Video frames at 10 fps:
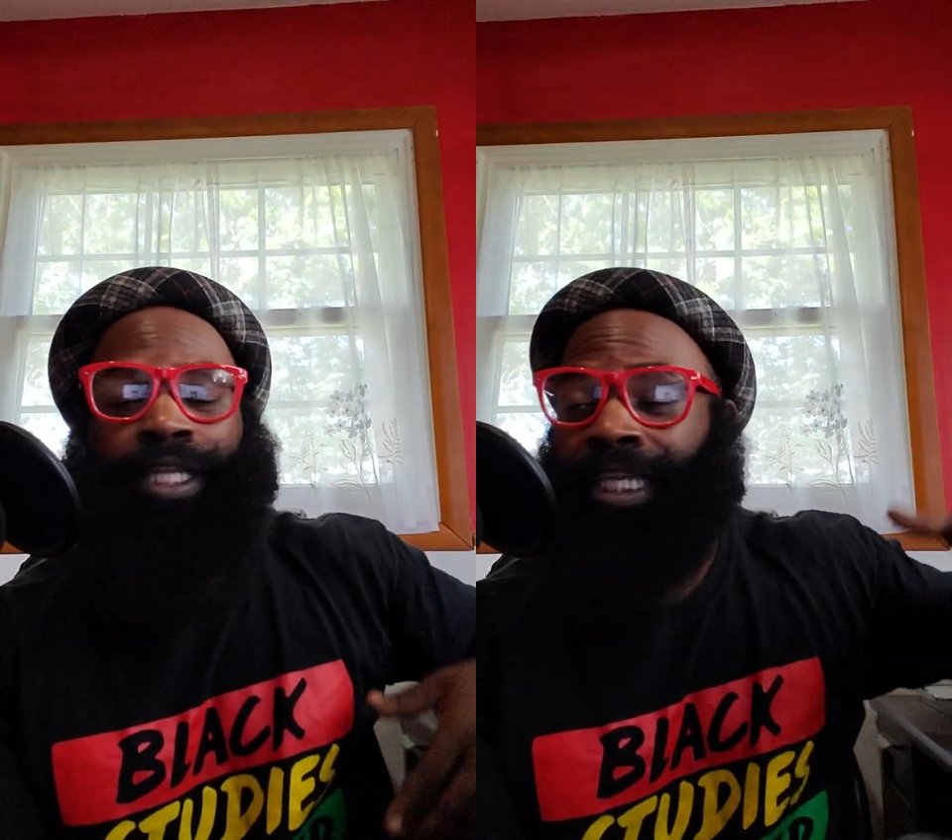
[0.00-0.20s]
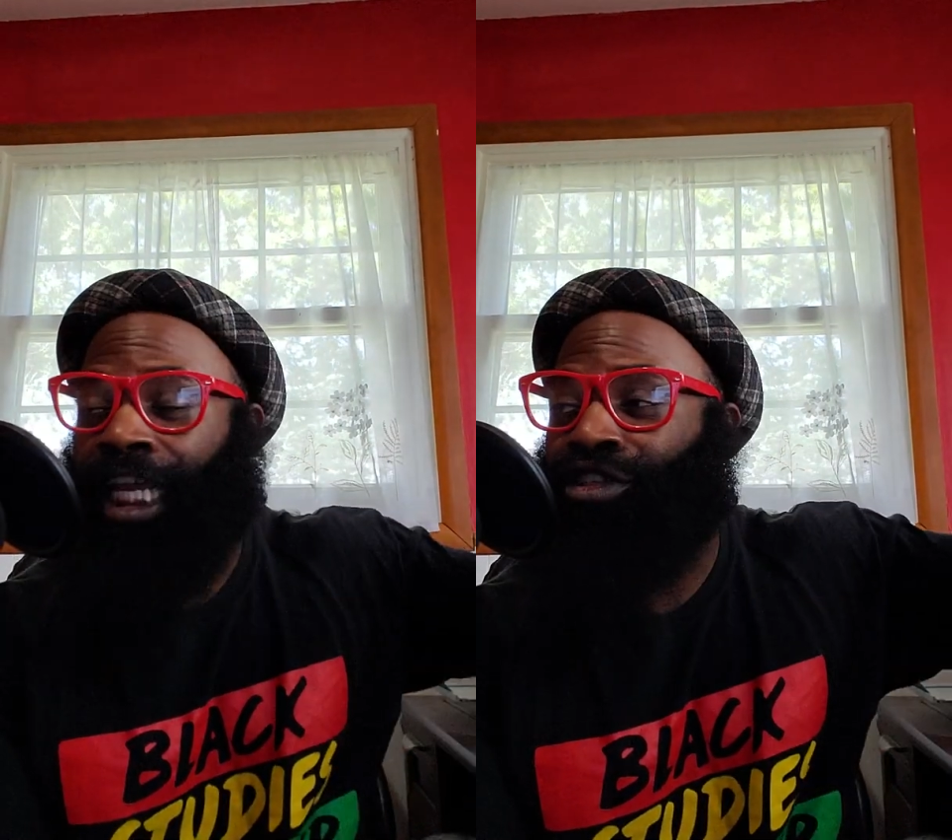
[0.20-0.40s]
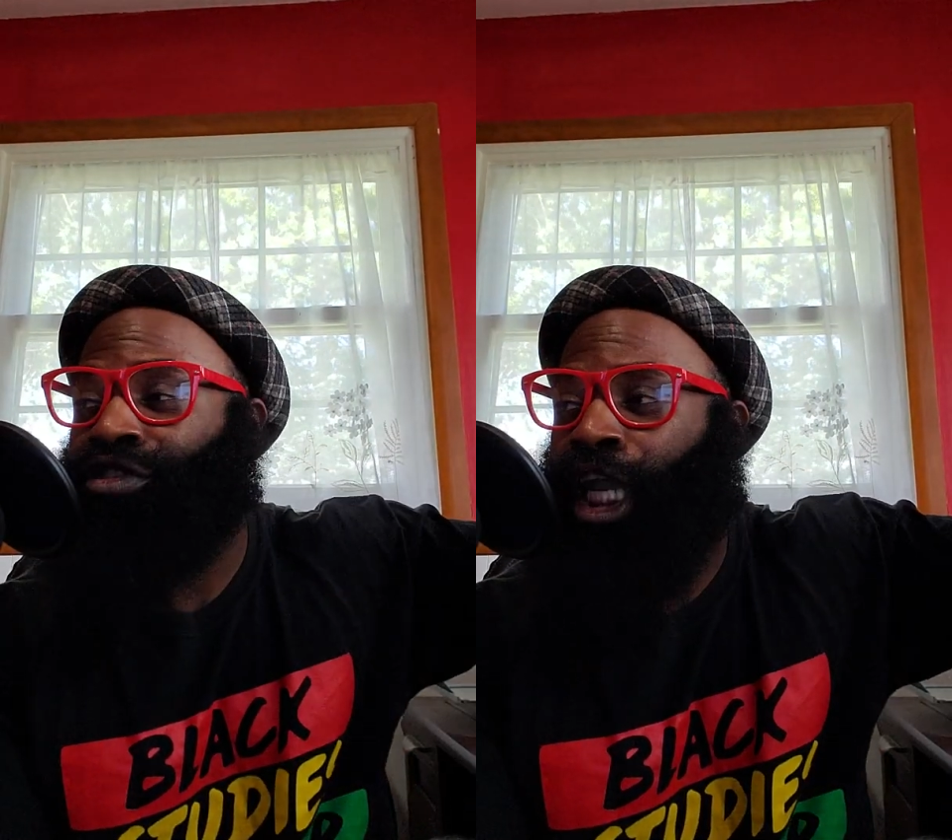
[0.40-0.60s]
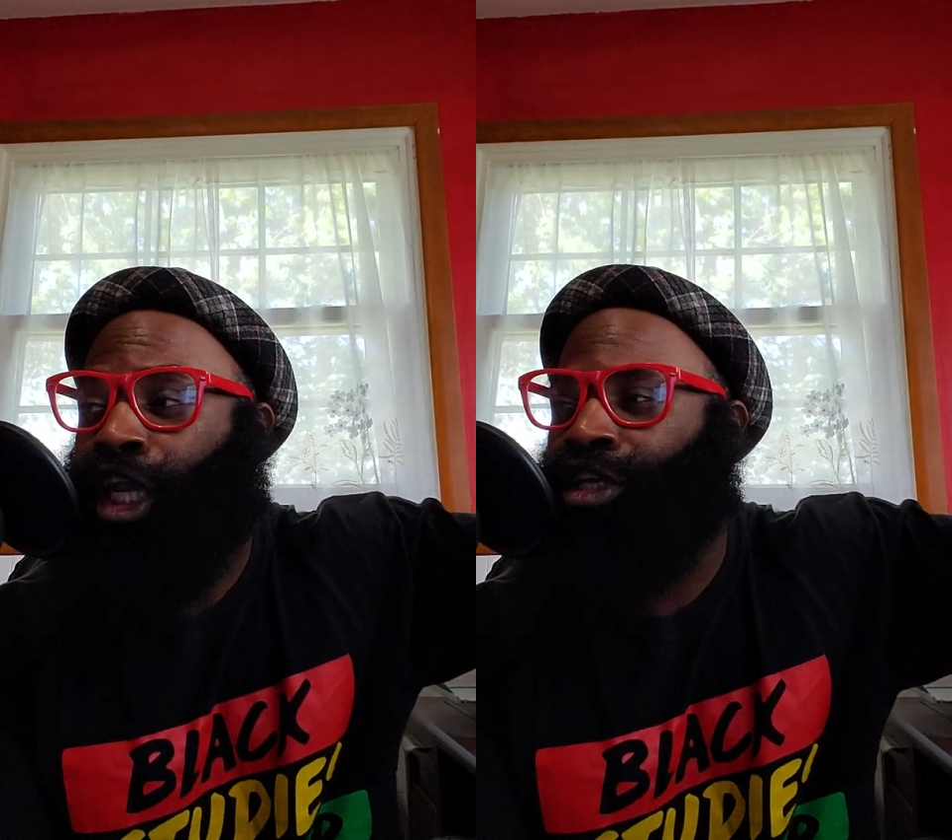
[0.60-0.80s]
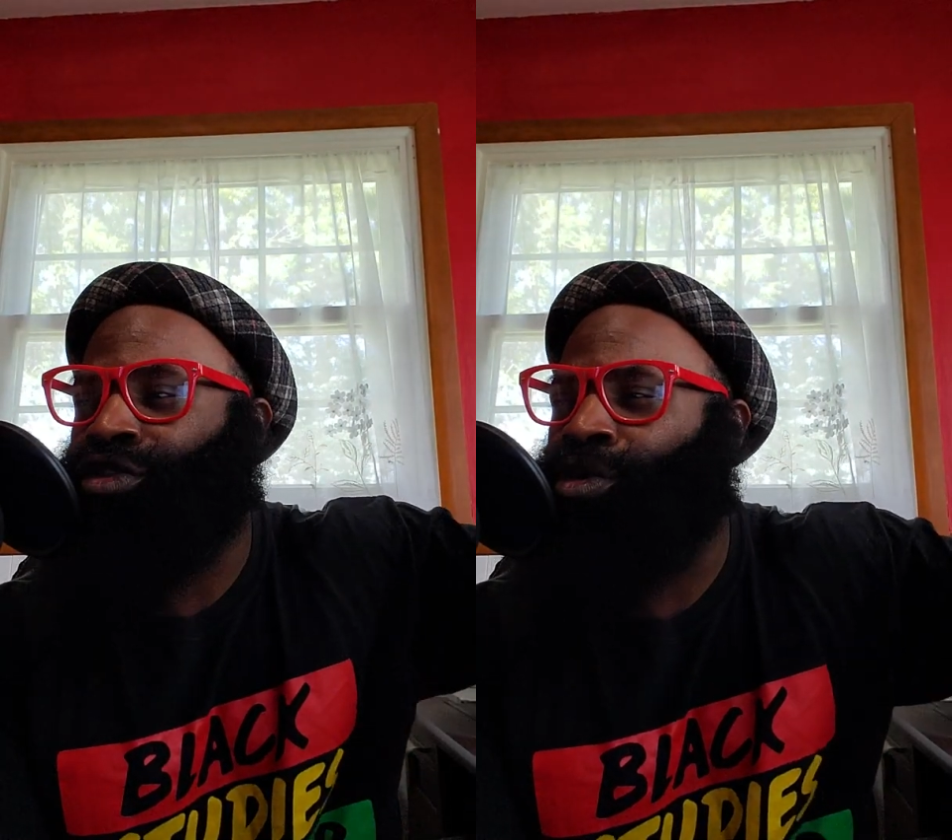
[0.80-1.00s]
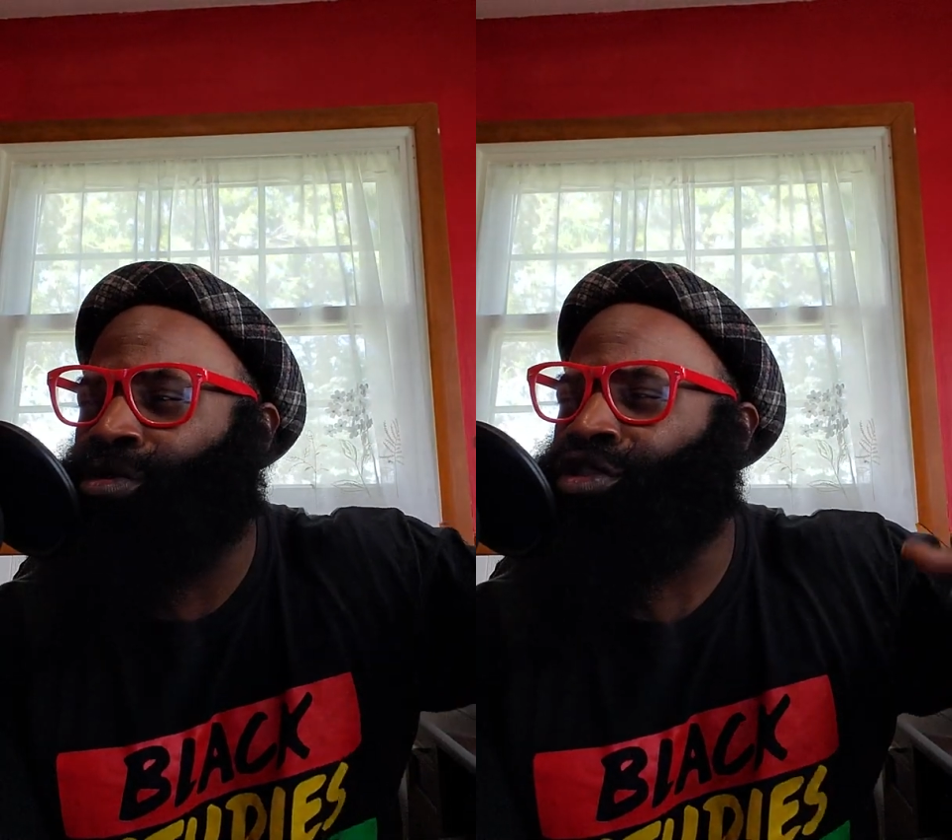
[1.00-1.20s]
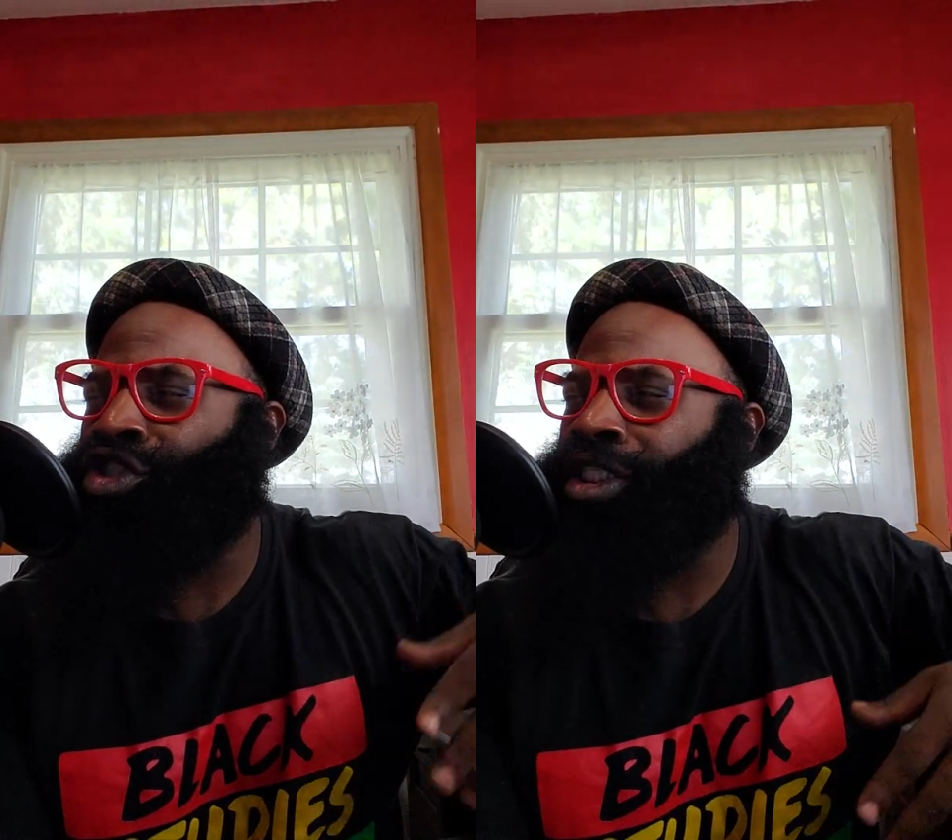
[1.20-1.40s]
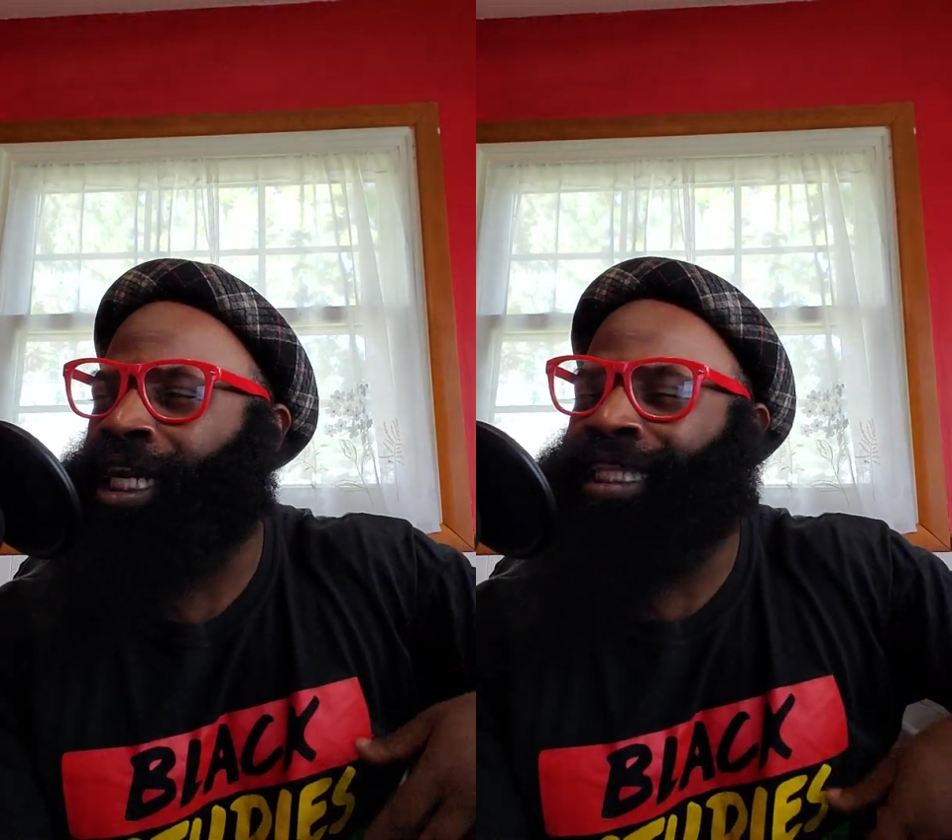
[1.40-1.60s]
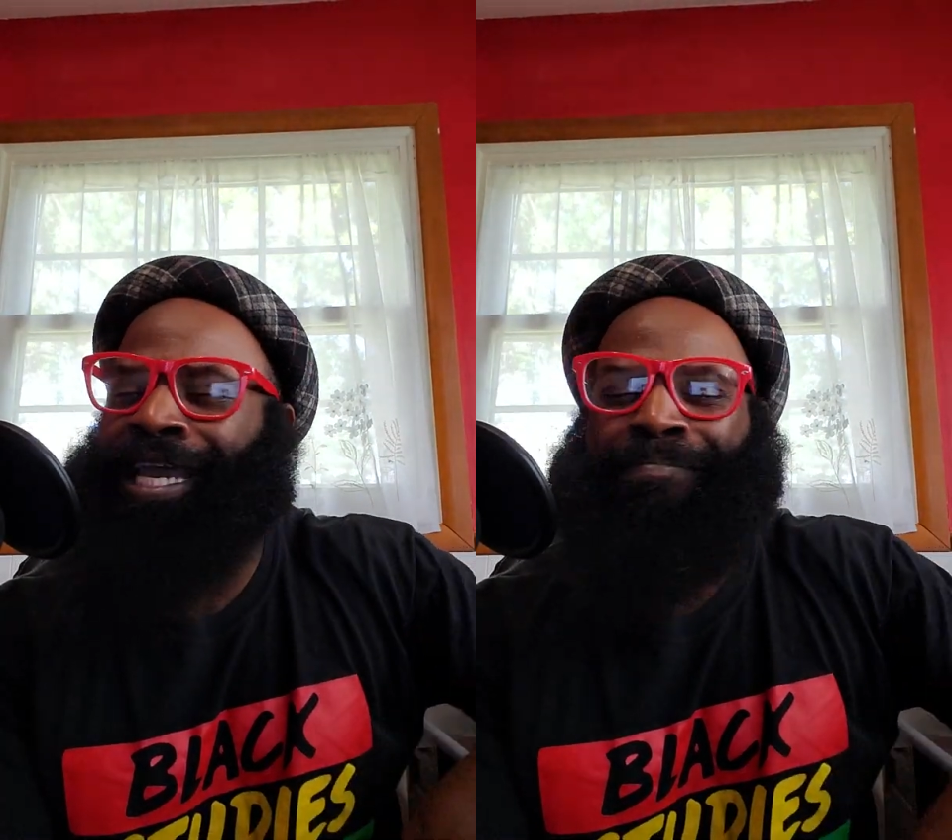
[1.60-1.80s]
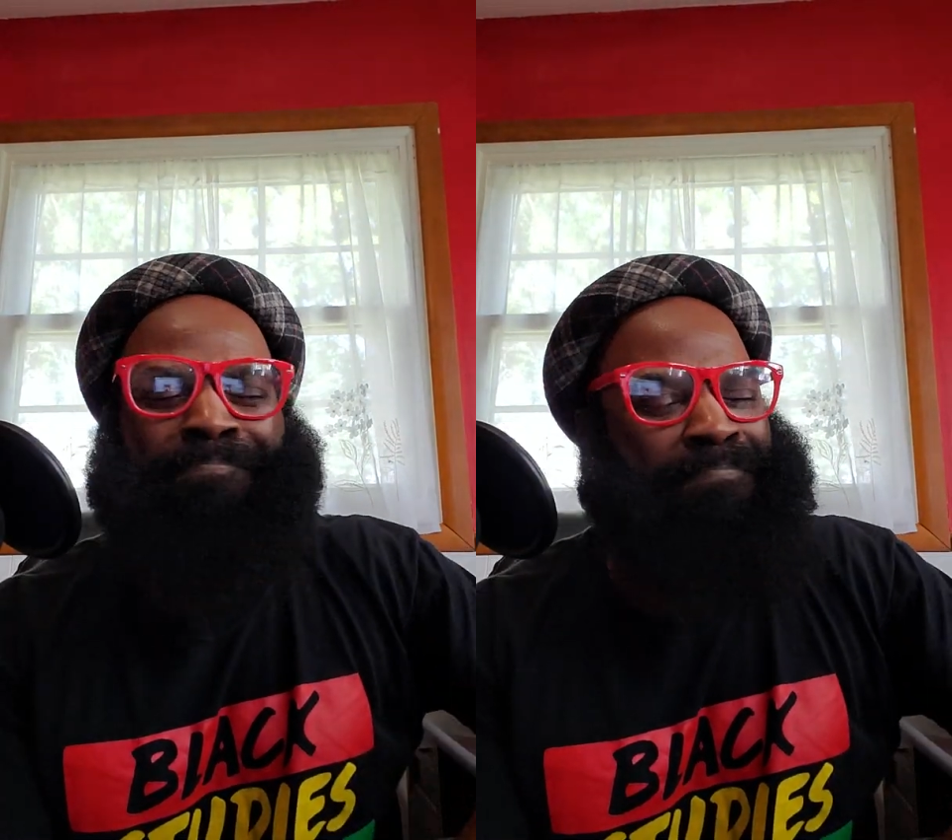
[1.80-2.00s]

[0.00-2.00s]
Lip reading: nature taking its course and shit like that.